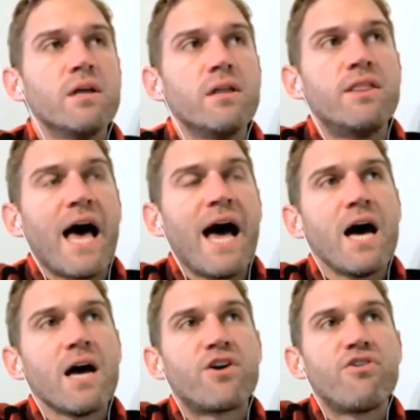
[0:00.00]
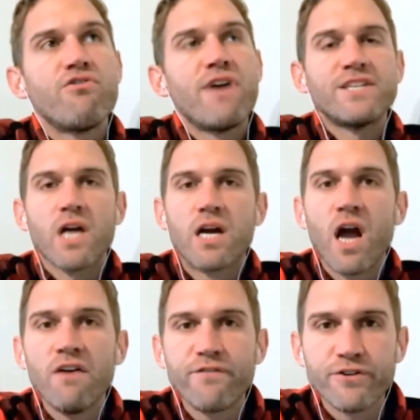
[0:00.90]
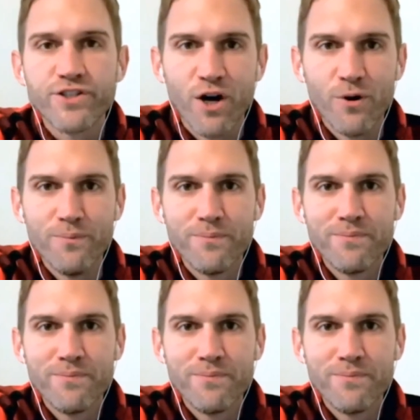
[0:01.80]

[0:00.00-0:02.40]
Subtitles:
That creates a comfort zone.